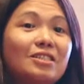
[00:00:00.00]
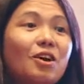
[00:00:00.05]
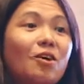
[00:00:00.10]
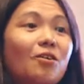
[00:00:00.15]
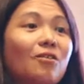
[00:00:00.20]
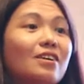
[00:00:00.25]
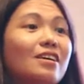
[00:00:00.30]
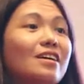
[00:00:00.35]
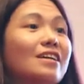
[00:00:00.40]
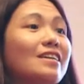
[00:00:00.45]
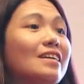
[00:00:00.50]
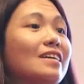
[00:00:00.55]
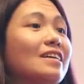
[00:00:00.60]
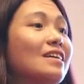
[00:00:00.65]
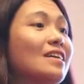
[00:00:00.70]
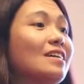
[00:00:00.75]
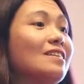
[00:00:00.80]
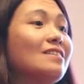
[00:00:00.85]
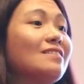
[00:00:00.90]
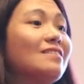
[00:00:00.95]

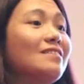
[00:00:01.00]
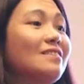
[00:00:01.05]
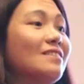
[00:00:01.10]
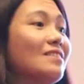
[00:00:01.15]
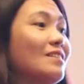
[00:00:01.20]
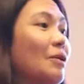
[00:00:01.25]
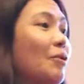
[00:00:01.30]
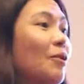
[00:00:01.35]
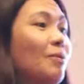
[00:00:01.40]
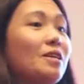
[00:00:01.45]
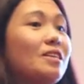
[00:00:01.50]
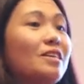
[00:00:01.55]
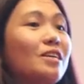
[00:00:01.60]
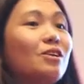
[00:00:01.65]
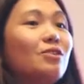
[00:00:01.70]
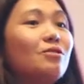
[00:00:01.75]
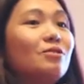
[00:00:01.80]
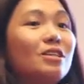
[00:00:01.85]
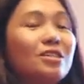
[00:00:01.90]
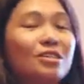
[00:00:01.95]
strategy. As a third
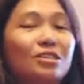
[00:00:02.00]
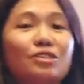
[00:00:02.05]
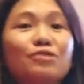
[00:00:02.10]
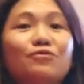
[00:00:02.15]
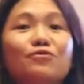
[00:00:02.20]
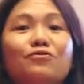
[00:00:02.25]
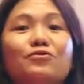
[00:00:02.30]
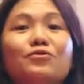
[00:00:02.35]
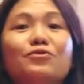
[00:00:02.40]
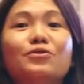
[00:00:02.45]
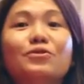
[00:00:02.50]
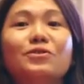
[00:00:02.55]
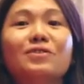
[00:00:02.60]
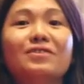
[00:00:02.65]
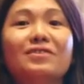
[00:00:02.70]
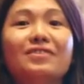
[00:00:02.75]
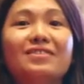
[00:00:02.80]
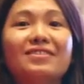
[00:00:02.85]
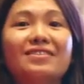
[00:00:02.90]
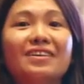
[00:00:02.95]
party,
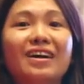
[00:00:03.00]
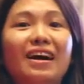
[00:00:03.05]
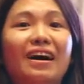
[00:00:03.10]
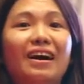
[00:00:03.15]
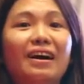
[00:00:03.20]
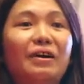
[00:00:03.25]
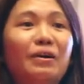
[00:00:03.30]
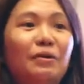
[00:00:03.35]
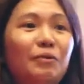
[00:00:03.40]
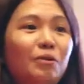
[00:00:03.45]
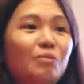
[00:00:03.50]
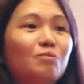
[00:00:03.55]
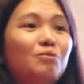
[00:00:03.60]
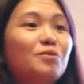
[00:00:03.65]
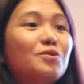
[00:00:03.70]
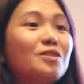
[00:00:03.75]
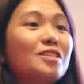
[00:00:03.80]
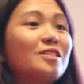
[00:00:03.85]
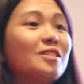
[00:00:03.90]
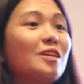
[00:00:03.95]
we
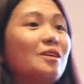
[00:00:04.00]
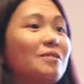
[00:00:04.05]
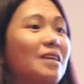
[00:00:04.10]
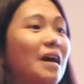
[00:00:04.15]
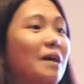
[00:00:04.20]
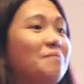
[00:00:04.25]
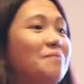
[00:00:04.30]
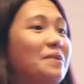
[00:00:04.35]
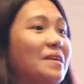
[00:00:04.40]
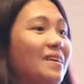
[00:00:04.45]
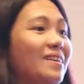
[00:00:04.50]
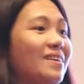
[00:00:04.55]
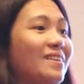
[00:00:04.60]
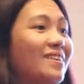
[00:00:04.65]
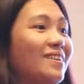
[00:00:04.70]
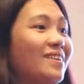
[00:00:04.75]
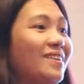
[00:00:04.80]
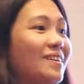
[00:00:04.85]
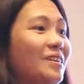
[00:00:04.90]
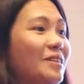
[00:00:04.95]
are
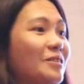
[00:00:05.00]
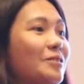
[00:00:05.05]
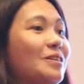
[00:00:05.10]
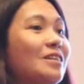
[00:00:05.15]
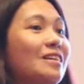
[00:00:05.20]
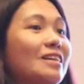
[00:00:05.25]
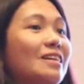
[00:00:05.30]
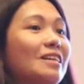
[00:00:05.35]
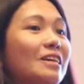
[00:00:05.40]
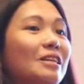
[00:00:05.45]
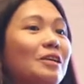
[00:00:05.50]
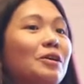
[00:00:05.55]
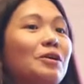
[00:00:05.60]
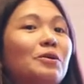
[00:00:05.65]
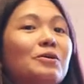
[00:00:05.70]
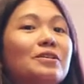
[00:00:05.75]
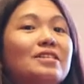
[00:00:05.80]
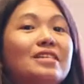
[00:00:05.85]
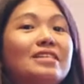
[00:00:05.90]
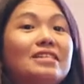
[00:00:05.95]
providing services
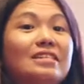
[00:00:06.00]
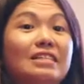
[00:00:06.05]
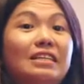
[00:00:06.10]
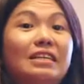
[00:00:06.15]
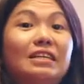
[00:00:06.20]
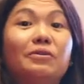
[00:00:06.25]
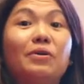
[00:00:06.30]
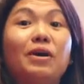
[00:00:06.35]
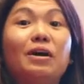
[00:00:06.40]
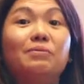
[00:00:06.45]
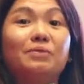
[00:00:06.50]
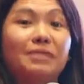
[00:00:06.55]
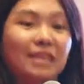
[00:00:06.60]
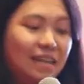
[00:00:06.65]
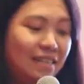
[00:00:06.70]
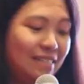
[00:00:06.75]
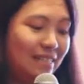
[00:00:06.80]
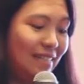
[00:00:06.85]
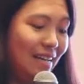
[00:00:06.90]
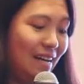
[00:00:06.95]
instead of
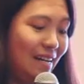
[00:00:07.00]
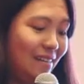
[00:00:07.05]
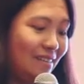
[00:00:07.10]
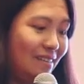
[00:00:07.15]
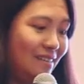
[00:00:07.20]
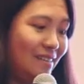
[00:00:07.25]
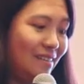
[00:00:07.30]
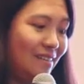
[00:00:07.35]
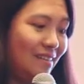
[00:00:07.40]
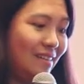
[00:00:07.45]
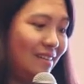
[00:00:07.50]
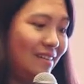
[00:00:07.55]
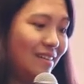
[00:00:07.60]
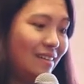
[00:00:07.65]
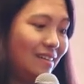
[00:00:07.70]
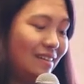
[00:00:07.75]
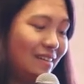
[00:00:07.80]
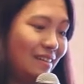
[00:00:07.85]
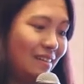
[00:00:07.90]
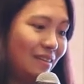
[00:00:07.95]
products, so which
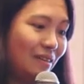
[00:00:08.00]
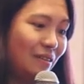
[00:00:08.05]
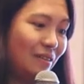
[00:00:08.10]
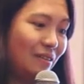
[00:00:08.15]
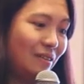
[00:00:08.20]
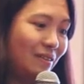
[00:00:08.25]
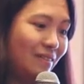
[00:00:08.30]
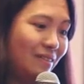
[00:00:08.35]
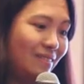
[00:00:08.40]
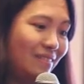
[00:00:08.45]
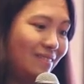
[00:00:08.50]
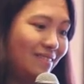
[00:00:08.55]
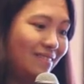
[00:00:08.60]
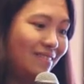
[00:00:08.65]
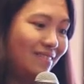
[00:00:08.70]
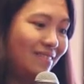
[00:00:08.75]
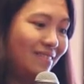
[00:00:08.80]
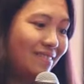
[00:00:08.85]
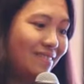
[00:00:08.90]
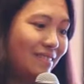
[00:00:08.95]
be,
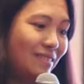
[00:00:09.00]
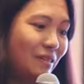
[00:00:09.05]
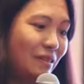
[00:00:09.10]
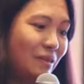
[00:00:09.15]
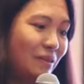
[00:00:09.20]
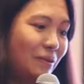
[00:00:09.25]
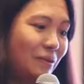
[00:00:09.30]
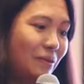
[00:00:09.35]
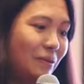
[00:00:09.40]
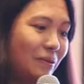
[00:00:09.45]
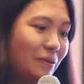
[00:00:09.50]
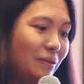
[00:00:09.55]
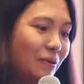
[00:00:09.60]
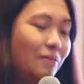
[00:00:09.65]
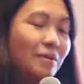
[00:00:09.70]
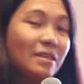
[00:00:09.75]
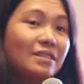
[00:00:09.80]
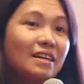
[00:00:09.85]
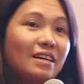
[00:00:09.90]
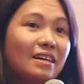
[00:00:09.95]
will be a little bit
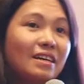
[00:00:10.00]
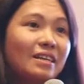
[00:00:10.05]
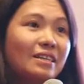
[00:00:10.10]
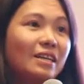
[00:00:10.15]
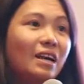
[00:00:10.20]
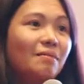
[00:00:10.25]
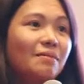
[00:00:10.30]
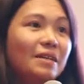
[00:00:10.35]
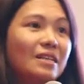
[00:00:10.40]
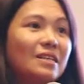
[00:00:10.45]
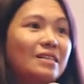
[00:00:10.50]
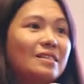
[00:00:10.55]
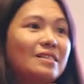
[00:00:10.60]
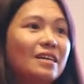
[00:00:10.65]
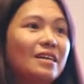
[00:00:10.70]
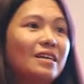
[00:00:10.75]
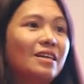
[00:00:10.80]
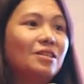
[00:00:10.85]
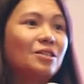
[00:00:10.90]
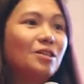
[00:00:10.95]
different from some
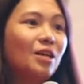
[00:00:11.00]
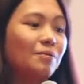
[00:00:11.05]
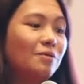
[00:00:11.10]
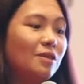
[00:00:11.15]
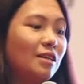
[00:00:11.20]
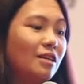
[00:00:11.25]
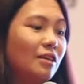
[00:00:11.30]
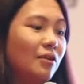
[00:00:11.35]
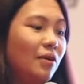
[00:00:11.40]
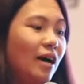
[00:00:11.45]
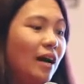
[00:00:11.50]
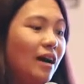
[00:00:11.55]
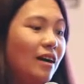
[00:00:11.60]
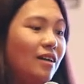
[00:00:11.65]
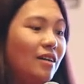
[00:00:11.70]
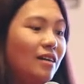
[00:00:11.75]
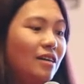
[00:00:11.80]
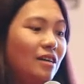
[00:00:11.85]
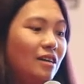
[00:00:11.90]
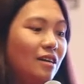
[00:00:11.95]
enterprises.
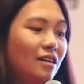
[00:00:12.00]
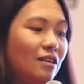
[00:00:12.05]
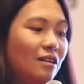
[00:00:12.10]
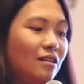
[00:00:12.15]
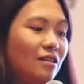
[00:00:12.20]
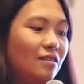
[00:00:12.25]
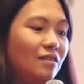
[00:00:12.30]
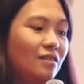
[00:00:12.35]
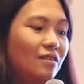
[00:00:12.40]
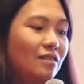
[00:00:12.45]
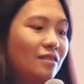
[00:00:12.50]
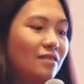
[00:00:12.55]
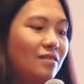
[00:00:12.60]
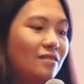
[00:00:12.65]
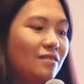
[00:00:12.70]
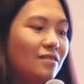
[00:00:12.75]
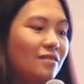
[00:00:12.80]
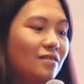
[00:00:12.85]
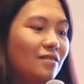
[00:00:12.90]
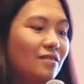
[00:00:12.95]
And in
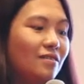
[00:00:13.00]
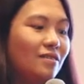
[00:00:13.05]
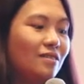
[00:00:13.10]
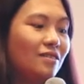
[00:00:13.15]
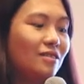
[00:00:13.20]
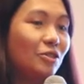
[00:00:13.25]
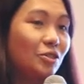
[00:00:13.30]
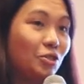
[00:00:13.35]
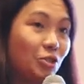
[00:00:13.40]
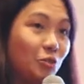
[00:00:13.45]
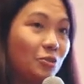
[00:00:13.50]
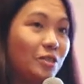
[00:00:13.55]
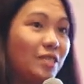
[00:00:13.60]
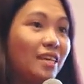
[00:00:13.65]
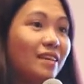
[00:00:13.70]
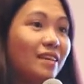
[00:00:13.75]
economic chapter,